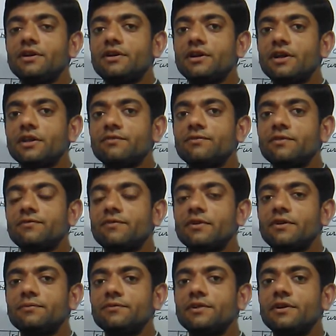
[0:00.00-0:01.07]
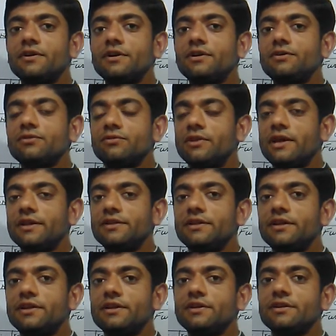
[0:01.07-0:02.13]
transfer from journal to
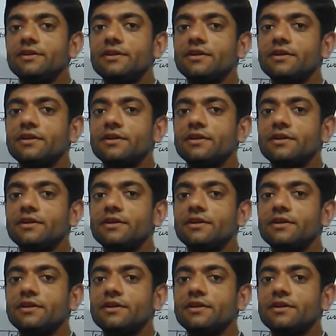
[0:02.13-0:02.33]
ledger